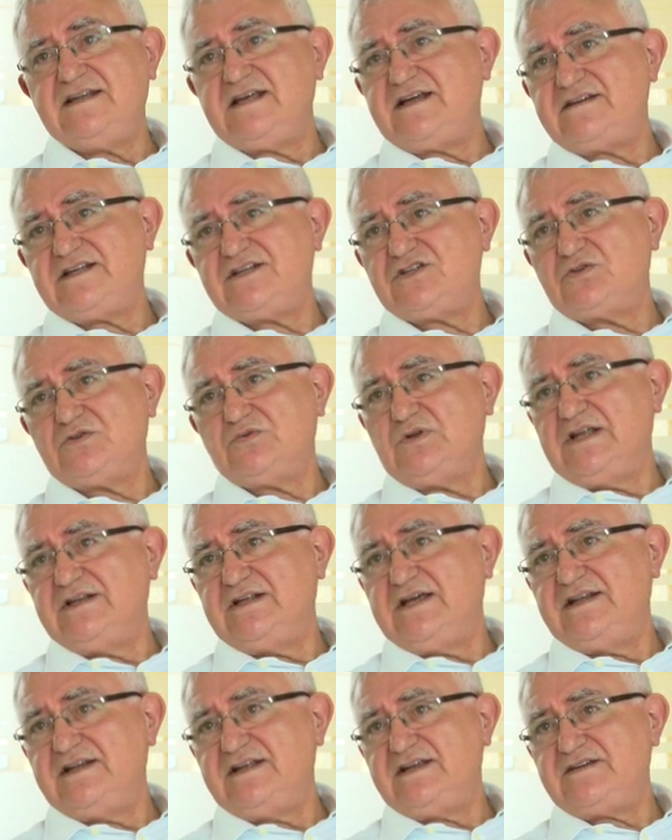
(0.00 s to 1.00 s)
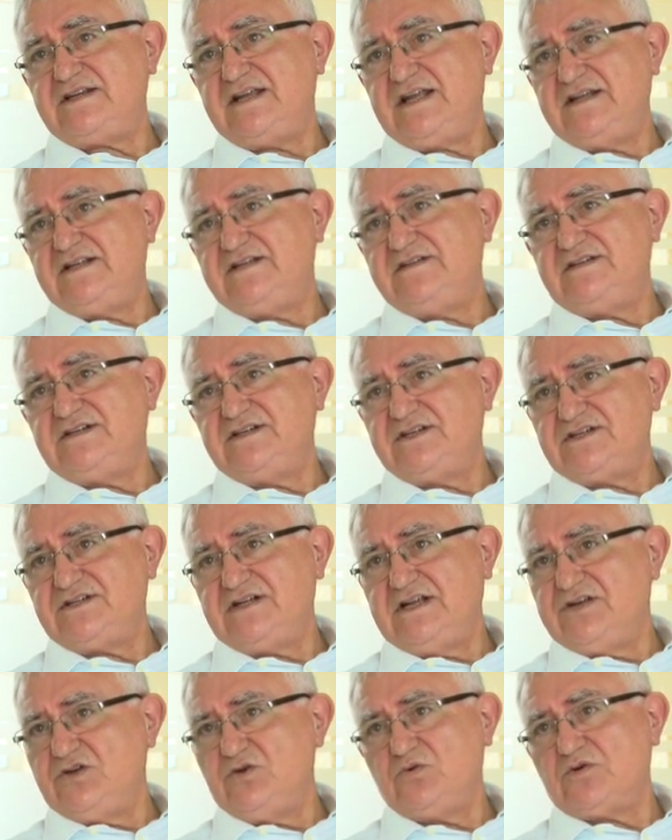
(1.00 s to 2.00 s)
an
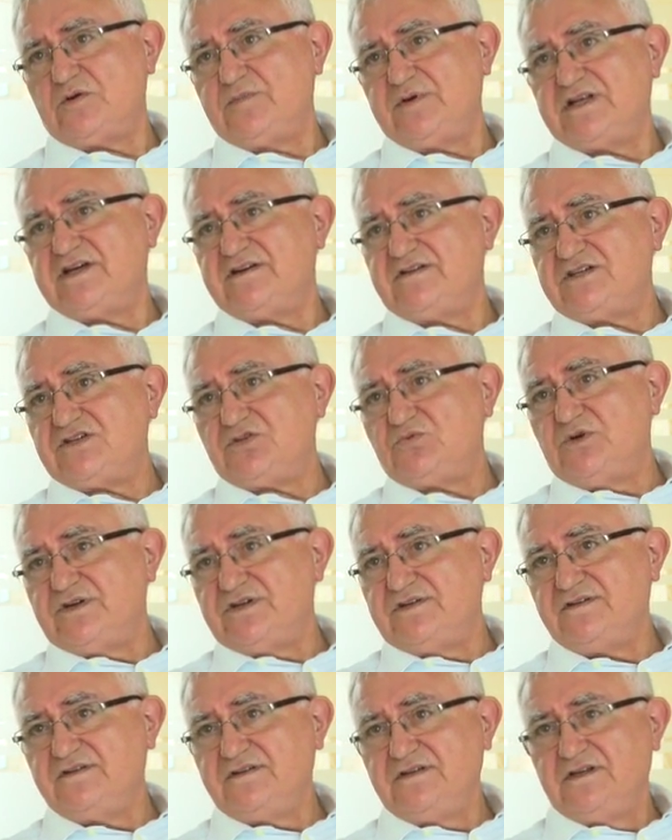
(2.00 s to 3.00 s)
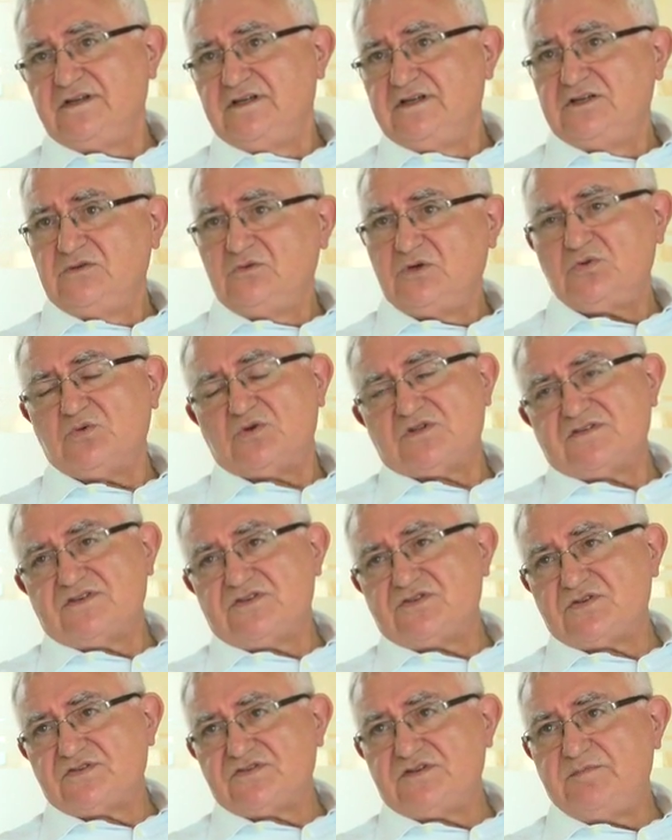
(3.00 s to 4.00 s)
international European arrest warrant. What was
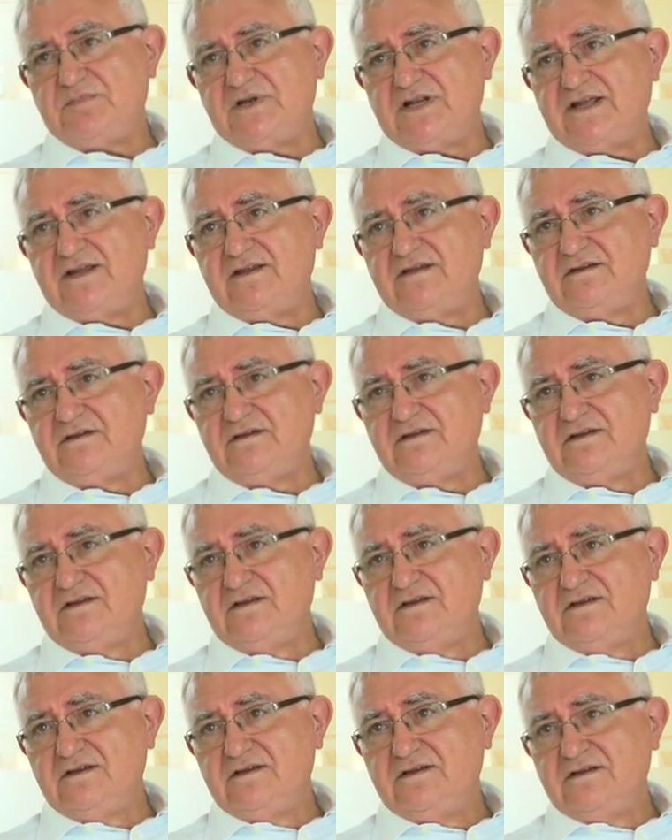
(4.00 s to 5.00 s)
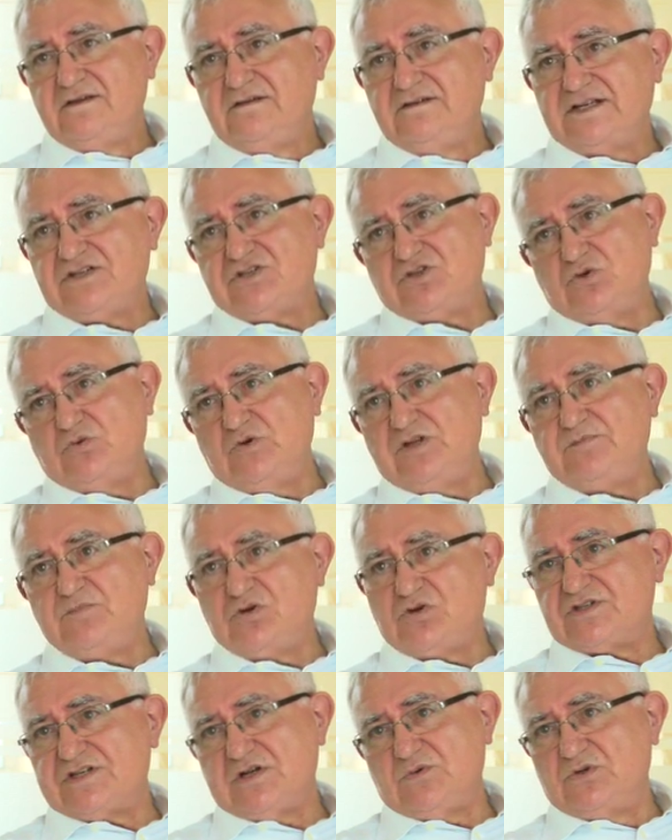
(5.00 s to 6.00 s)
Rizzo's reply? Yes, do it
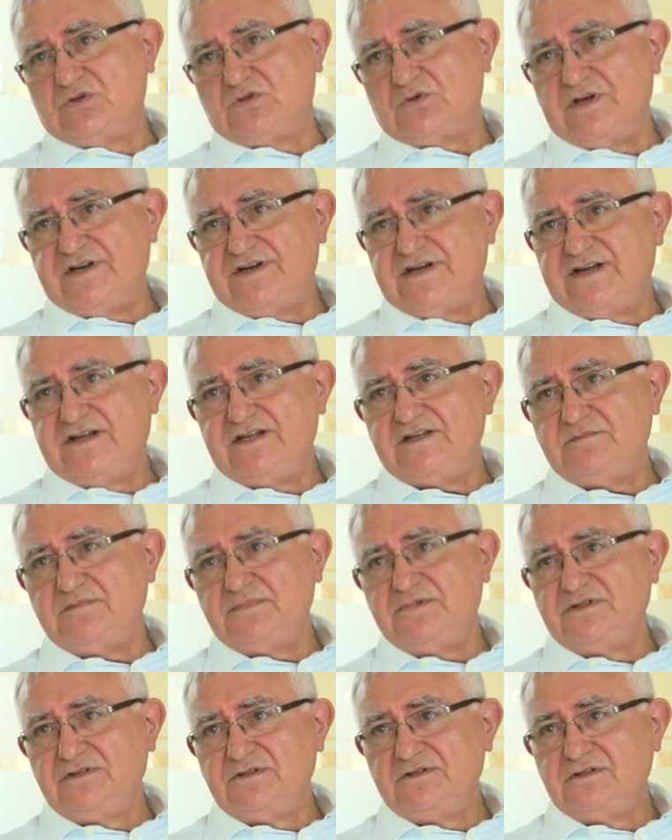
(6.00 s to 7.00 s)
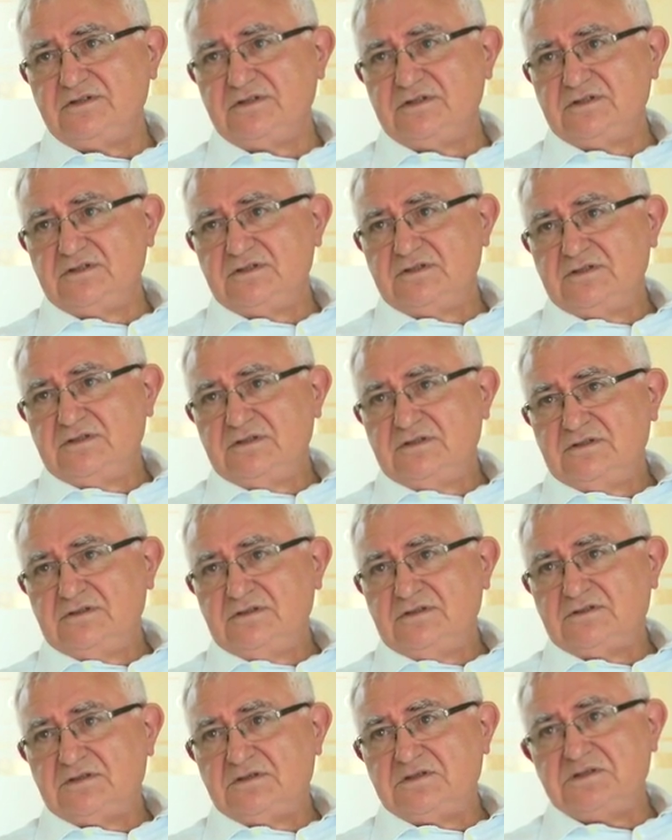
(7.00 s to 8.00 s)
because I want to arraign him.
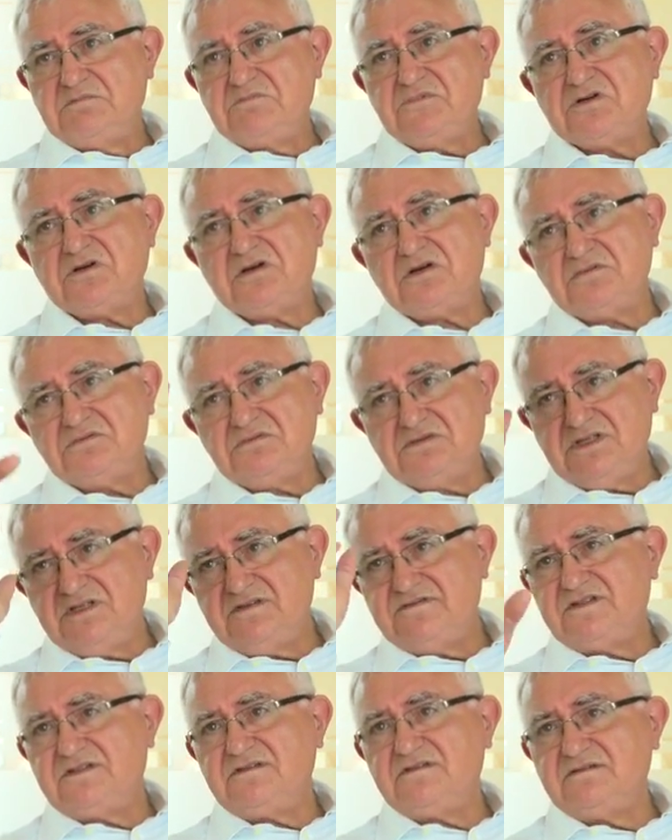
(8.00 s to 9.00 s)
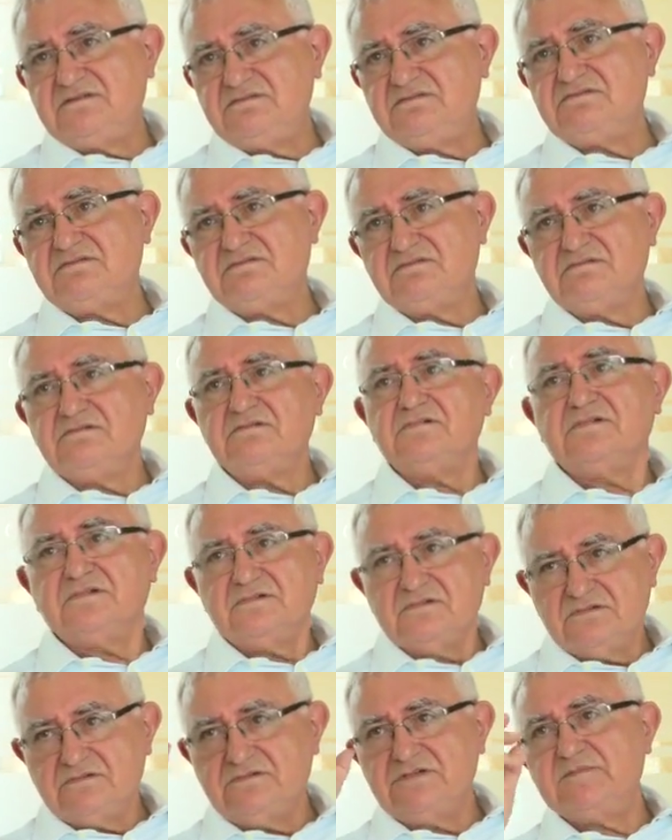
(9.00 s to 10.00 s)
I told him, no, leave it.
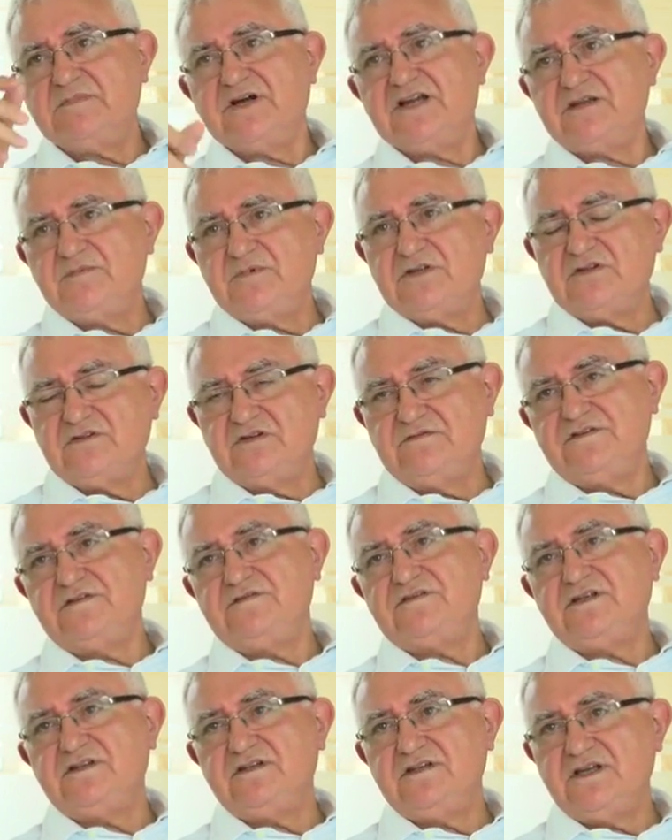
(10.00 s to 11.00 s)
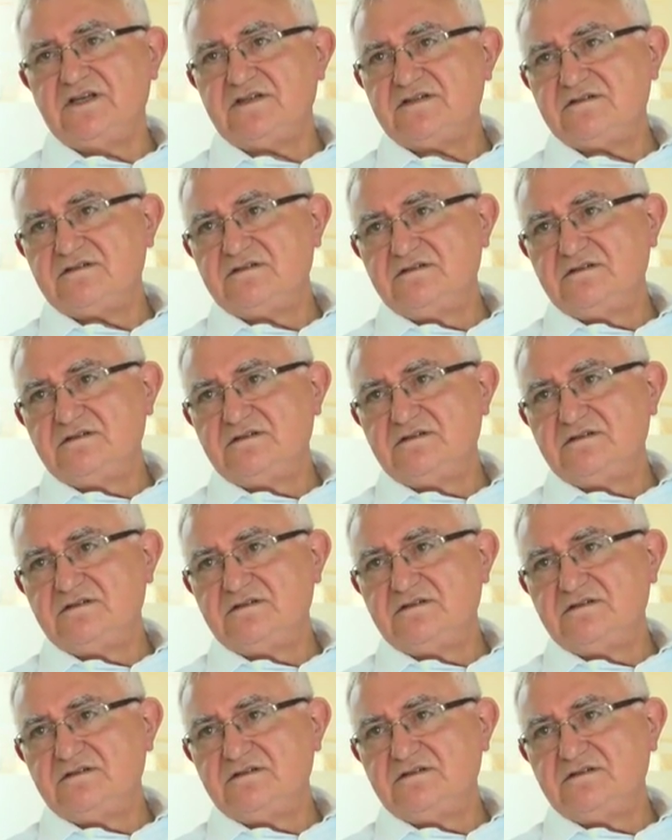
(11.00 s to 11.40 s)
Remind me in 15 days.